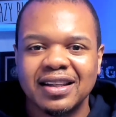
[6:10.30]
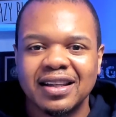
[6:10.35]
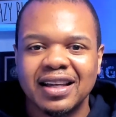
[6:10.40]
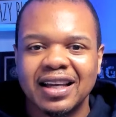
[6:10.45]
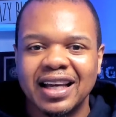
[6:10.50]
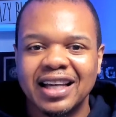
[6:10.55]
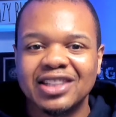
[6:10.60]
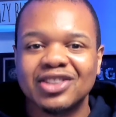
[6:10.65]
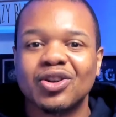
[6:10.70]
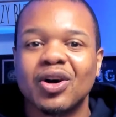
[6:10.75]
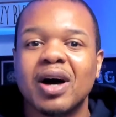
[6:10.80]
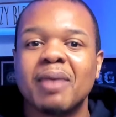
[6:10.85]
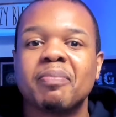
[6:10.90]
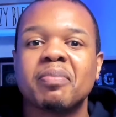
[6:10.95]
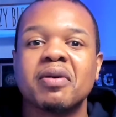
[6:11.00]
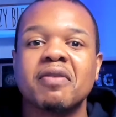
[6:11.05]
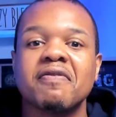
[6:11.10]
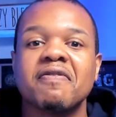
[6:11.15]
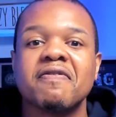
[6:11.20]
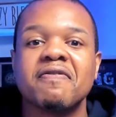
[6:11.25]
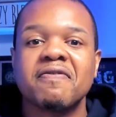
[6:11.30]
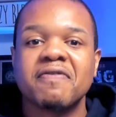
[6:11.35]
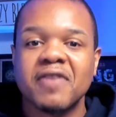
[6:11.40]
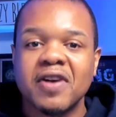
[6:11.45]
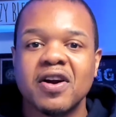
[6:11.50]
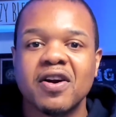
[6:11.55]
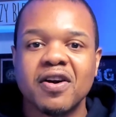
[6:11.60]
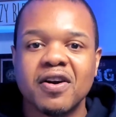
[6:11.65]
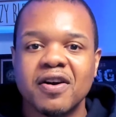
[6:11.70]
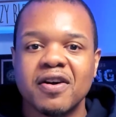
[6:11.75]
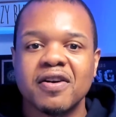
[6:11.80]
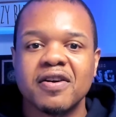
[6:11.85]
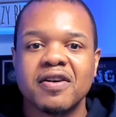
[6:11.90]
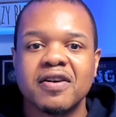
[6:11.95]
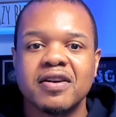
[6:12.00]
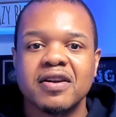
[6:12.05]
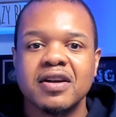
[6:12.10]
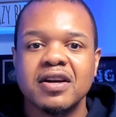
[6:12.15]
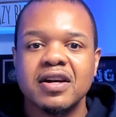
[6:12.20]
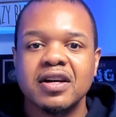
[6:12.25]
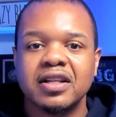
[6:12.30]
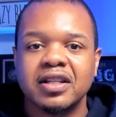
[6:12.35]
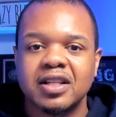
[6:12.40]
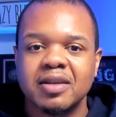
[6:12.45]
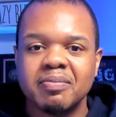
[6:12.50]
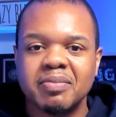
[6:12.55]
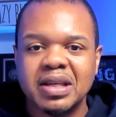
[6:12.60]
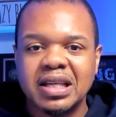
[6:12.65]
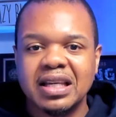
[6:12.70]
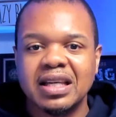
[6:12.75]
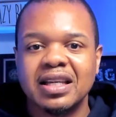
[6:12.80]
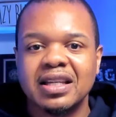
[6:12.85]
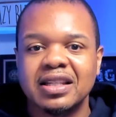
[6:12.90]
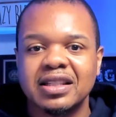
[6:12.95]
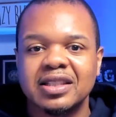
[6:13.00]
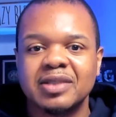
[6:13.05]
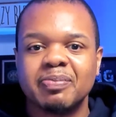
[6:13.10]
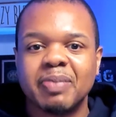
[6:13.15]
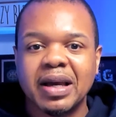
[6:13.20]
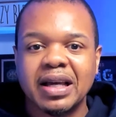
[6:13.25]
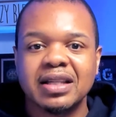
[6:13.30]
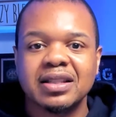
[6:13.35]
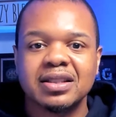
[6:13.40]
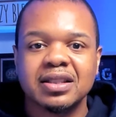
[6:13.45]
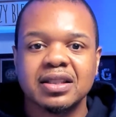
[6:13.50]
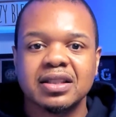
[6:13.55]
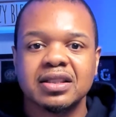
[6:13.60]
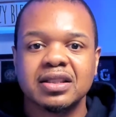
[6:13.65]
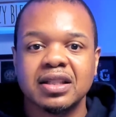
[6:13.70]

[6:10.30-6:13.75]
And so I prefer to be in spaces